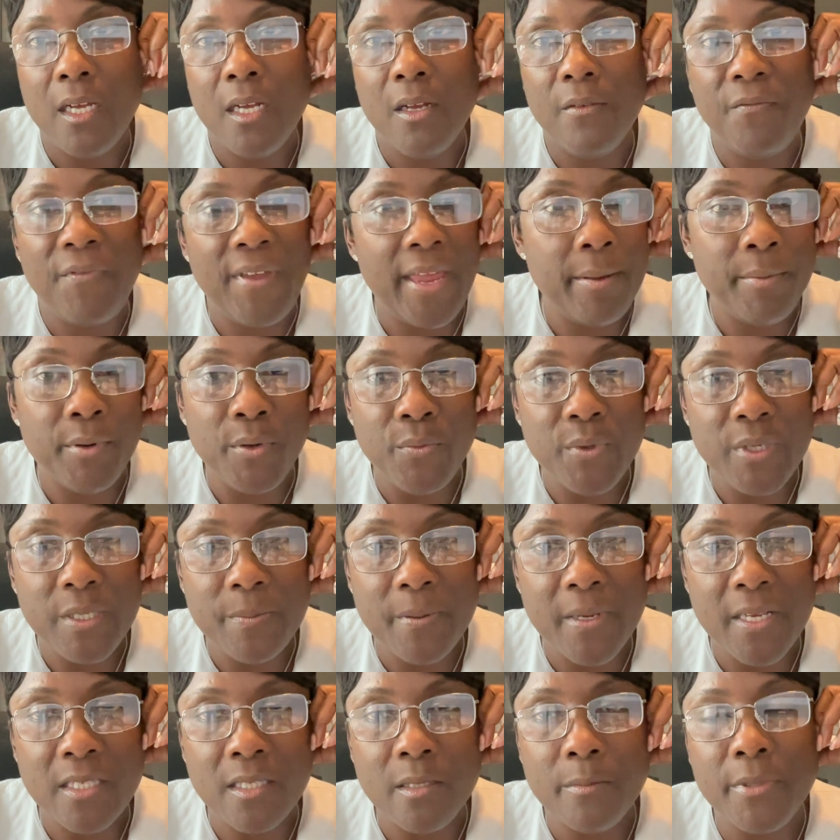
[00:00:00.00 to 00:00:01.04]
Family
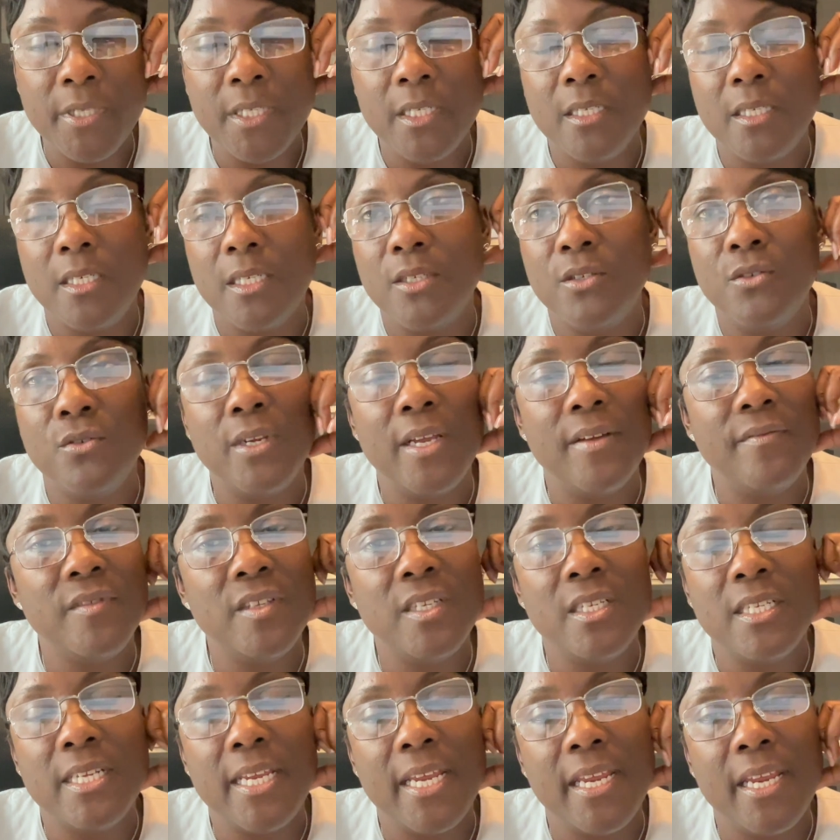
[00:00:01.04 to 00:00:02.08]
responsibilities. You have
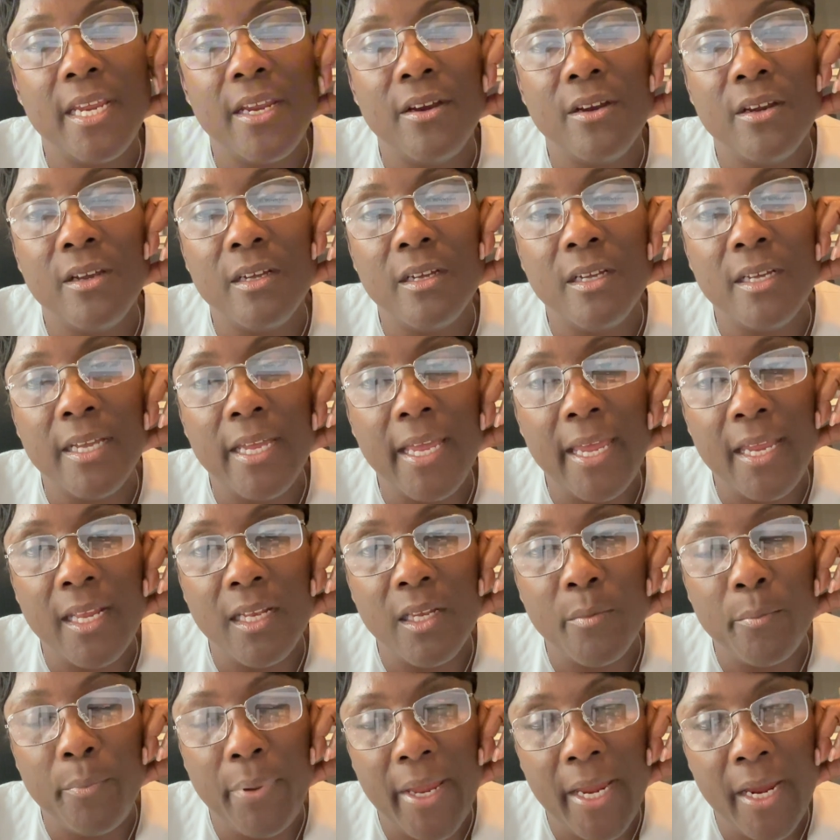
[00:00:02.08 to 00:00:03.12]
to take care of an
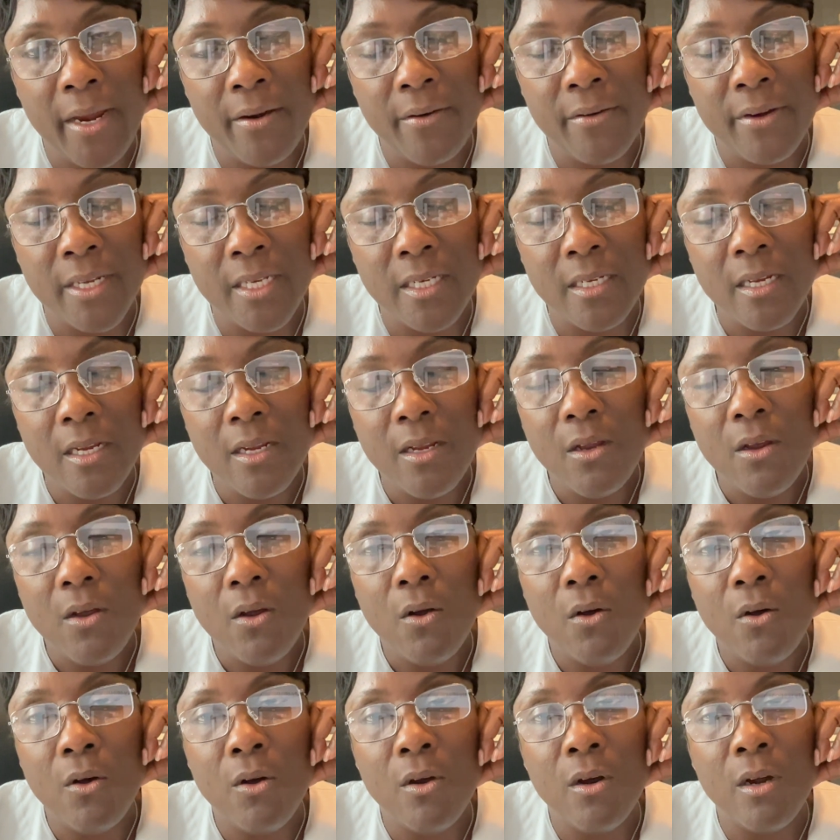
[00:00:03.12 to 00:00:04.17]
ailing parent,
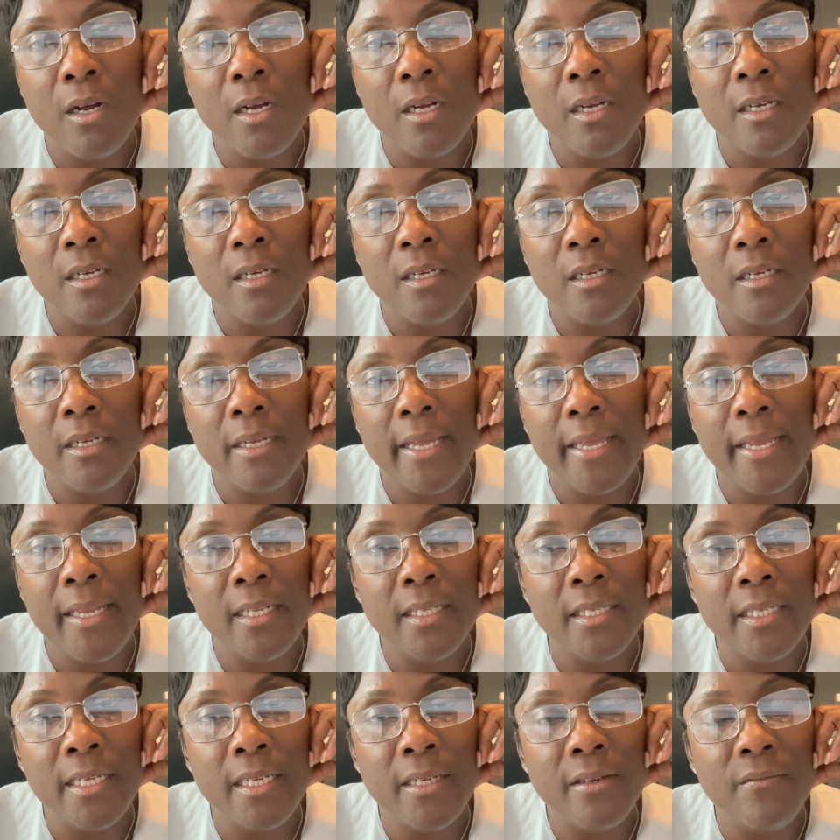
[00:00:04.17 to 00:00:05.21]
or
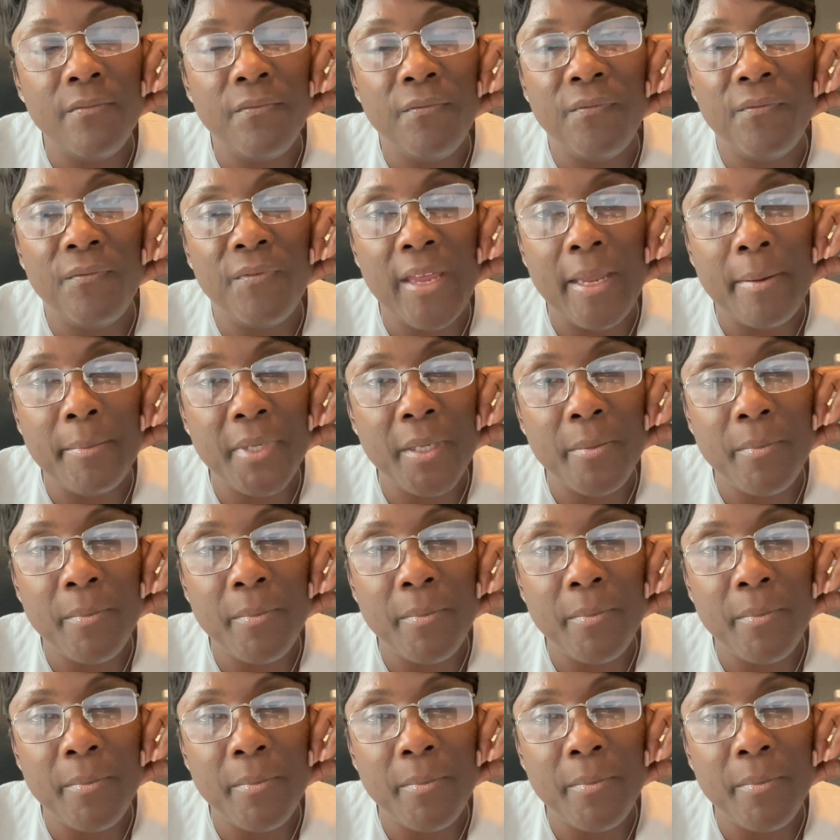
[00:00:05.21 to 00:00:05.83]
ailing family